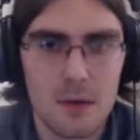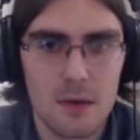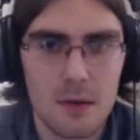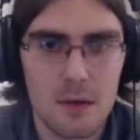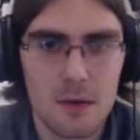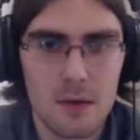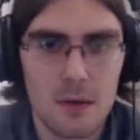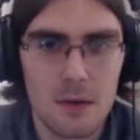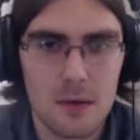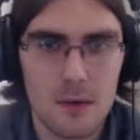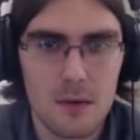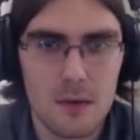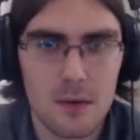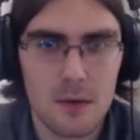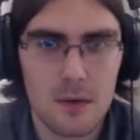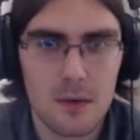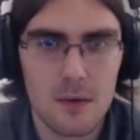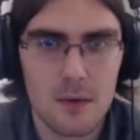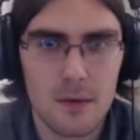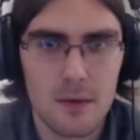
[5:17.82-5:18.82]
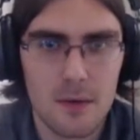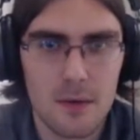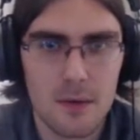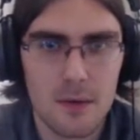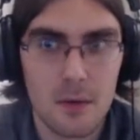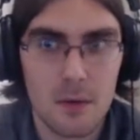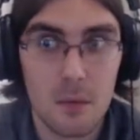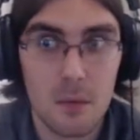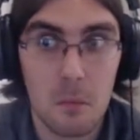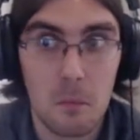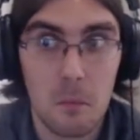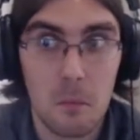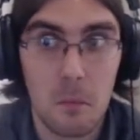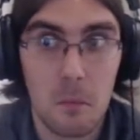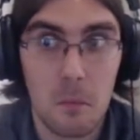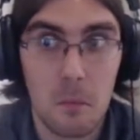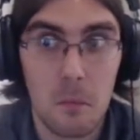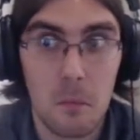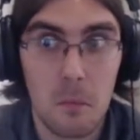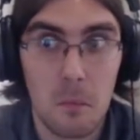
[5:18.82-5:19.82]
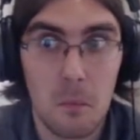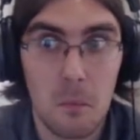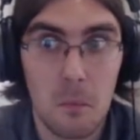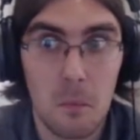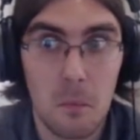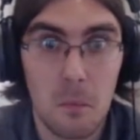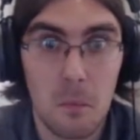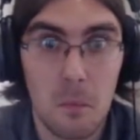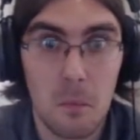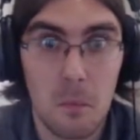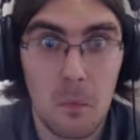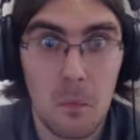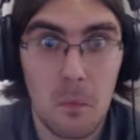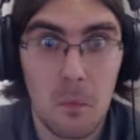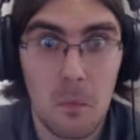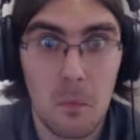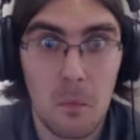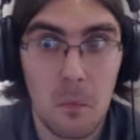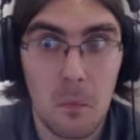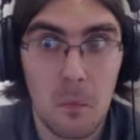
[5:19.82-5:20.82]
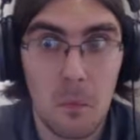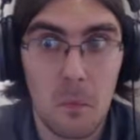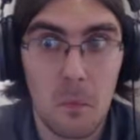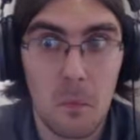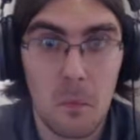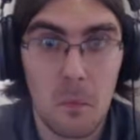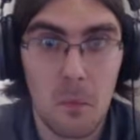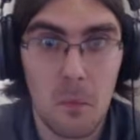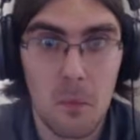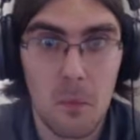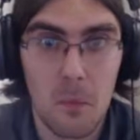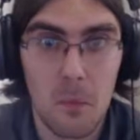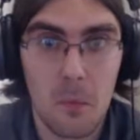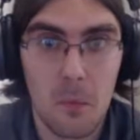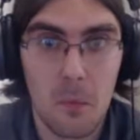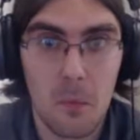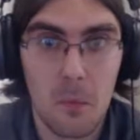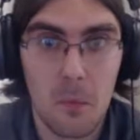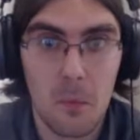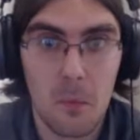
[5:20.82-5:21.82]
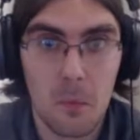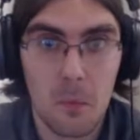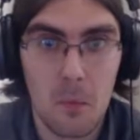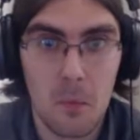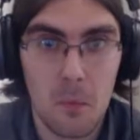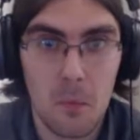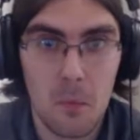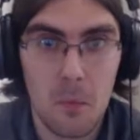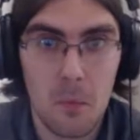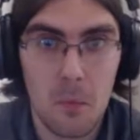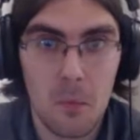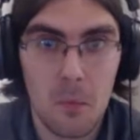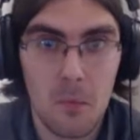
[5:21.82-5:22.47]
Nobody speaks.